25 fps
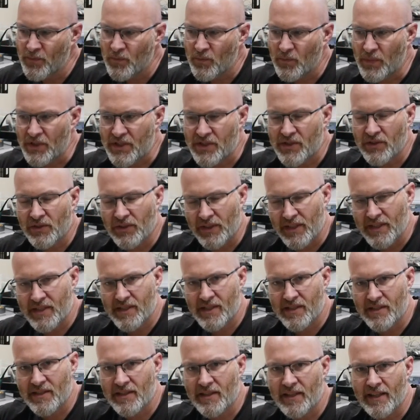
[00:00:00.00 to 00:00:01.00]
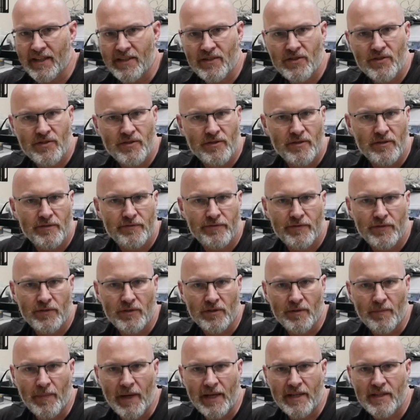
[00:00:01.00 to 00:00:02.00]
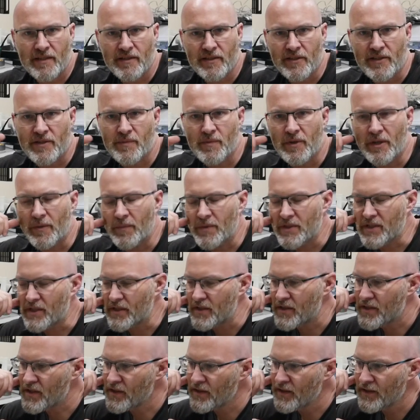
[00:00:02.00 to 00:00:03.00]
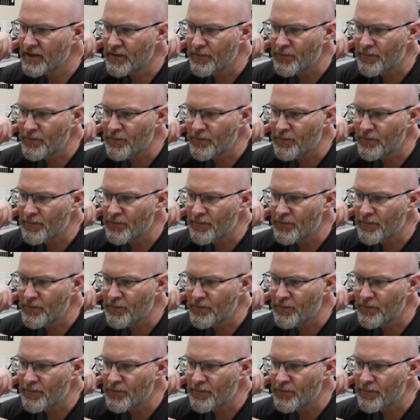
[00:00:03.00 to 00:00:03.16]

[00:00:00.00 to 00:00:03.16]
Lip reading: but still easy to get to for maintenance purposes.